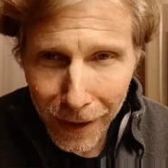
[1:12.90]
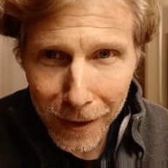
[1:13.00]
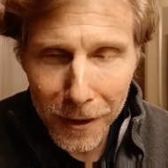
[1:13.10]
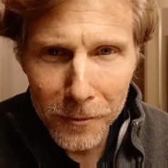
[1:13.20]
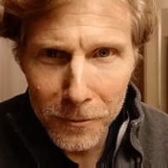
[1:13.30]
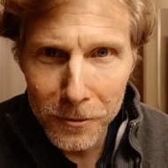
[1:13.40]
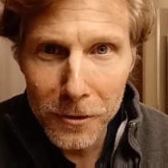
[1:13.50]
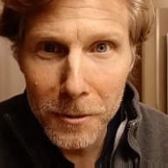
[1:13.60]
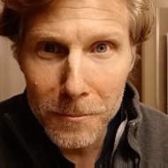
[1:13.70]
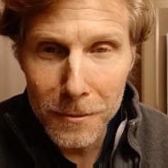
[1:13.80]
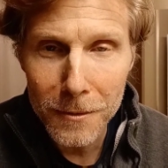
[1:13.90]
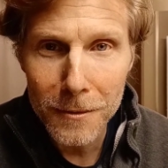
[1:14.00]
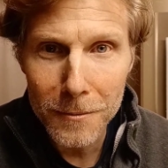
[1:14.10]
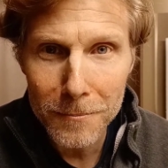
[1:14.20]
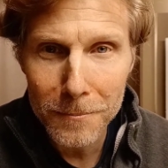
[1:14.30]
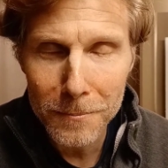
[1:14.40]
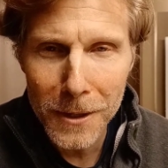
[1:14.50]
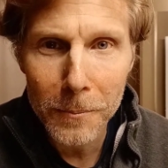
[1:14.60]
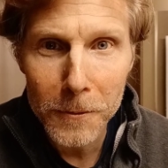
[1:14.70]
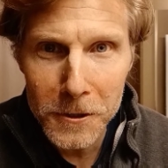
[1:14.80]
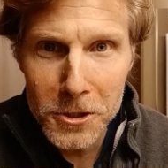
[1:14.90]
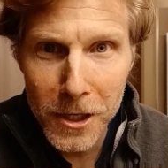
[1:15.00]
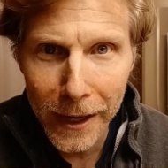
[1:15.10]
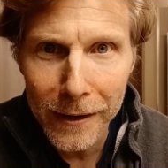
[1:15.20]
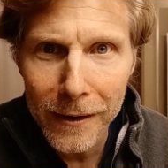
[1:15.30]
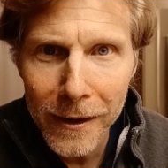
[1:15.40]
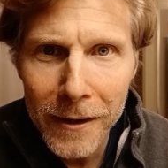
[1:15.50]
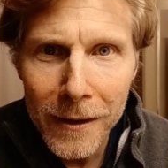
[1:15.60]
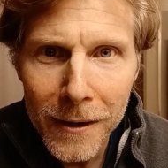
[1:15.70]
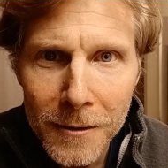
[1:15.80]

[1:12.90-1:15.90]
it would really be appreciated.